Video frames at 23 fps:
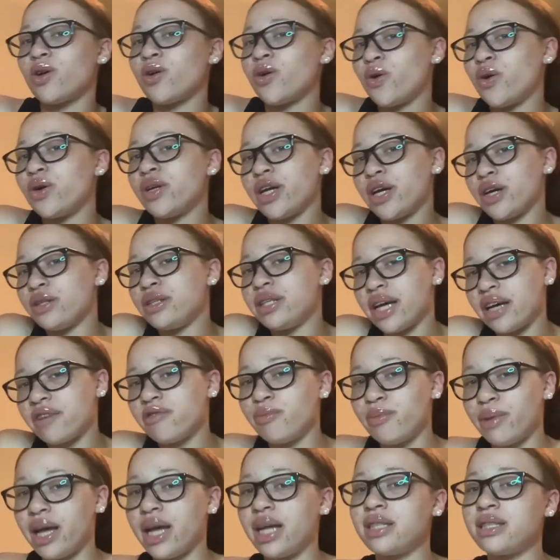on their
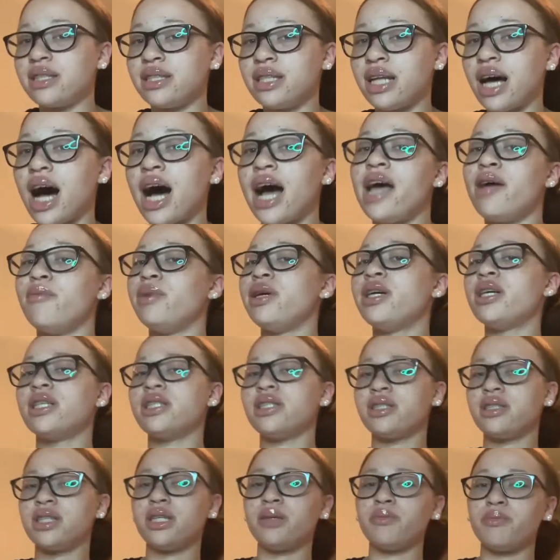deathbeds dying because
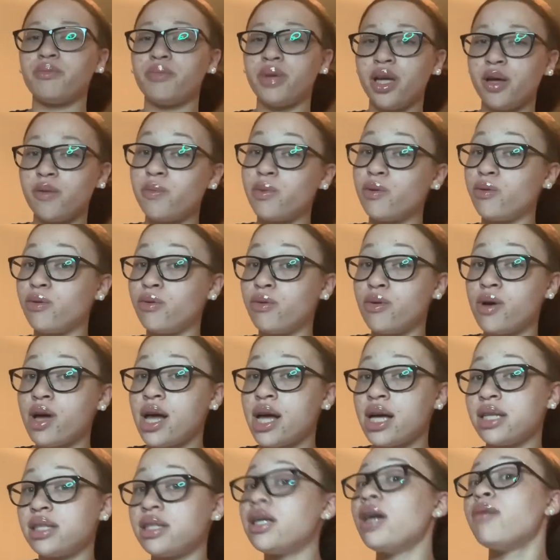people
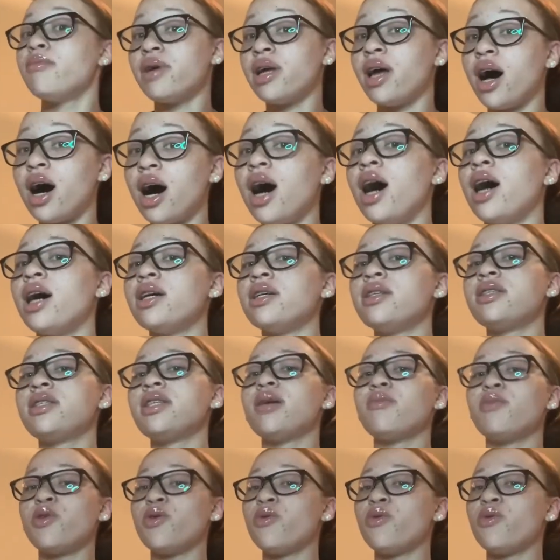some of y'all some of